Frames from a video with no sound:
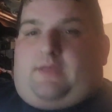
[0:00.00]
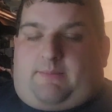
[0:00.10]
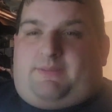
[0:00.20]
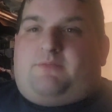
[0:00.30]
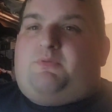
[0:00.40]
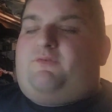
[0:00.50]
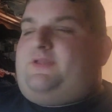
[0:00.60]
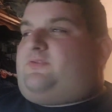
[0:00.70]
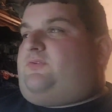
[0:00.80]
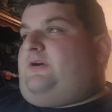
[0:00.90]
I mean, the movie
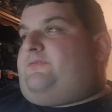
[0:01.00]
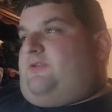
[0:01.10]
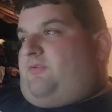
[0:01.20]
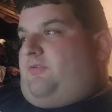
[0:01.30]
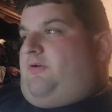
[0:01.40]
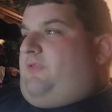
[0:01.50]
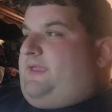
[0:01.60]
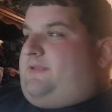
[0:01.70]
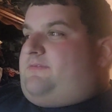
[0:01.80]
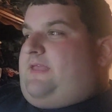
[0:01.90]
itself doesn't look
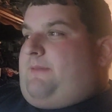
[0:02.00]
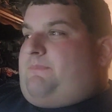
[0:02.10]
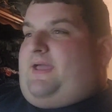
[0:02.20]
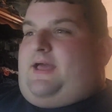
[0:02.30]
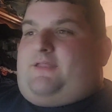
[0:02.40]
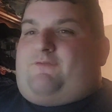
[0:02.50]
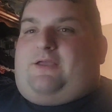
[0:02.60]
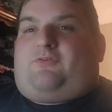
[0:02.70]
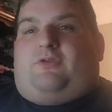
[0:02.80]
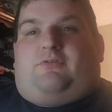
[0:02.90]
like it's that bad, and
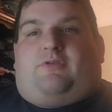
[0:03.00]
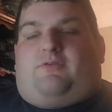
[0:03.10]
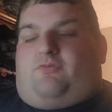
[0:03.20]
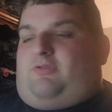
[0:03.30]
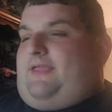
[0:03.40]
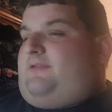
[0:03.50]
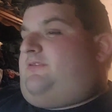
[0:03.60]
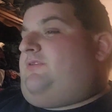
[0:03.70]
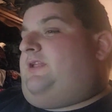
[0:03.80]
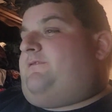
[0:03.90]
actually, it does look like it's
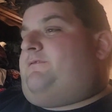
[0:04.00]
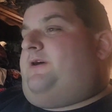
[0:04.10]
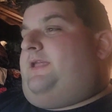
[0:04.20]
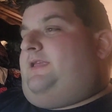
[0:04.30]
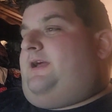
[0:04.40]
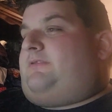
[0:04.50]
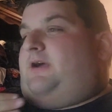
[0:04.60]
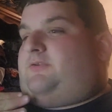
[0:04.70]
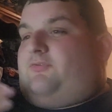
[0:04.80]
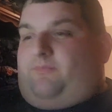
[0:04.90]
a ton of fun. You got
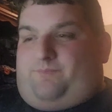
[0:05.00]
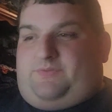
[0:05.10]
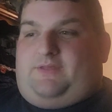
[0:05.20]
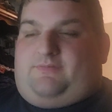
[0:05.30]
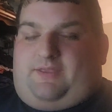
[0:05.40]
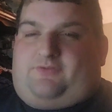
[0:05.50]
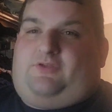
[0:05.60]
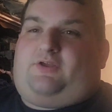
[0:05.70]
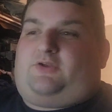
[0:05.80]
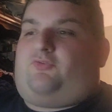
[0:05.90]
Doctor, it's like I
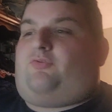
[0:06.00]
said, Doctor